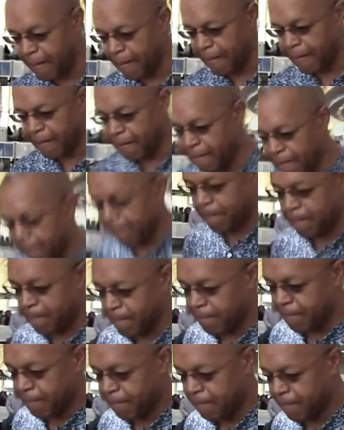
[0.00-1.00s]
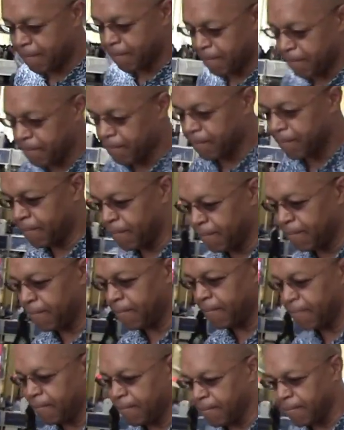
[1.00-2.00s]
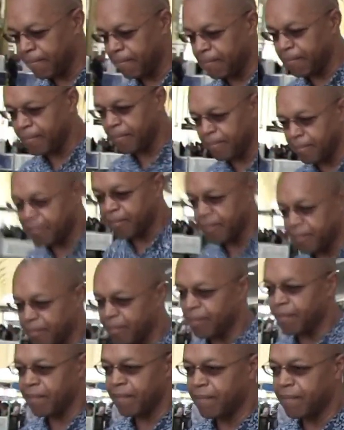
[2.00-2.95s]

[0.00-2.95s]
mad about that you did?